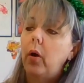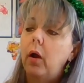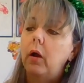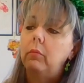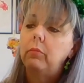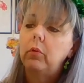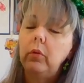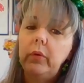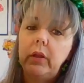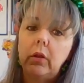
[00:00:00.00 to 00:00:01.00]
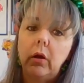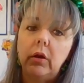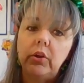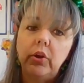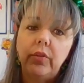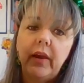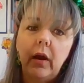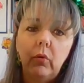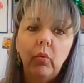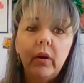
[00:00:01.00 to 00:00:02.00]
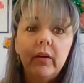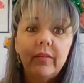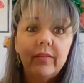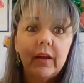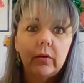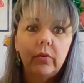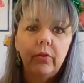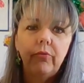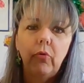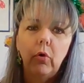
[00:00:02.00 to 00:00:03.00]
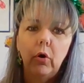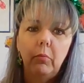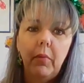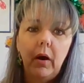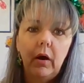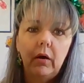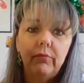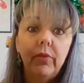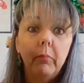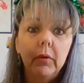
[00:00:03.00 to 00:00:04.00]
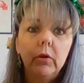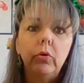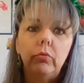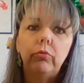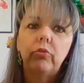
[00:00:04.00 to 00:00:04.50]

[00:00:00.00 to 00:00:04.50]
gluing it on, they kind of wanted to stick to the form of the balloon.